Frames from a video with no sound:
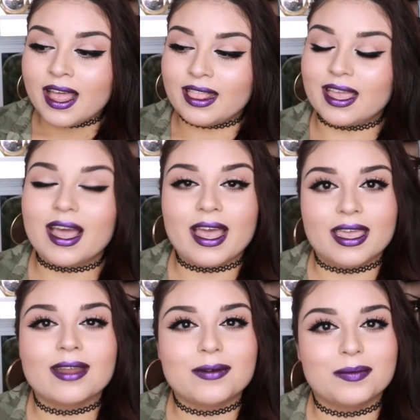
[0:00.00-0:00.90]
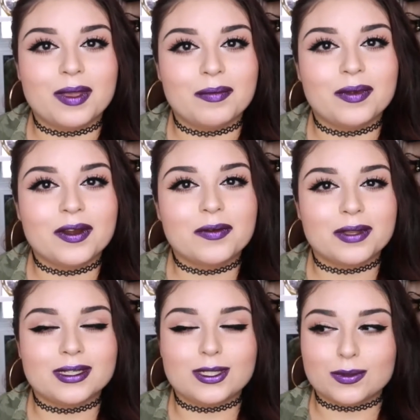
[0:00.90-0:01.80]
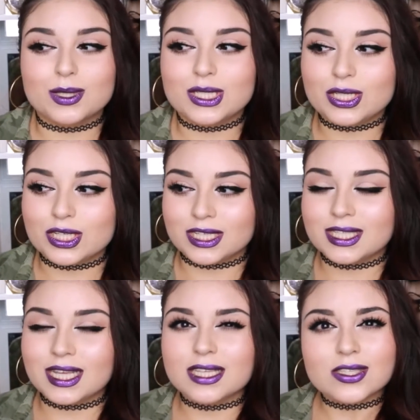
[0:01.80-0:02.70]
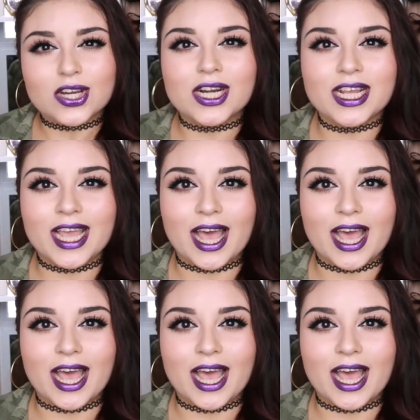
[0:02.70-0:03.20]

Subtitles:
like I can remember when she was just like starting